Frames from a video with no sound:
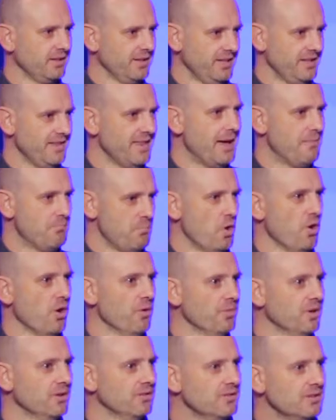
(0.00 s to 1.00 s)
in that
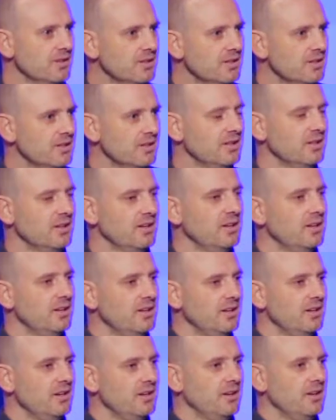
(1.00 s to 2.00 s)
moment?
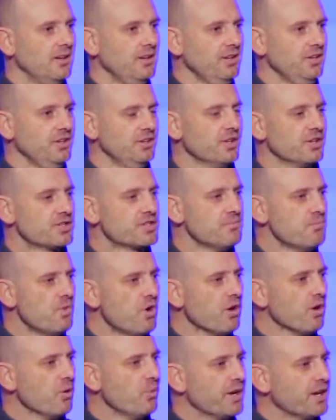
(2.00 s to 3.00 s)
Now,
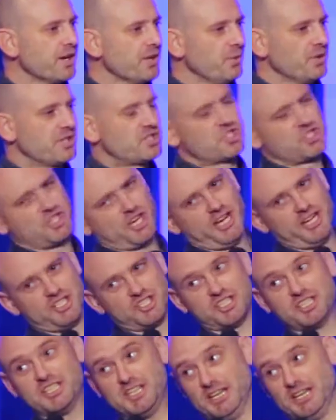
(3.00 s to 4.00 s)
tomorrow we're going to exchange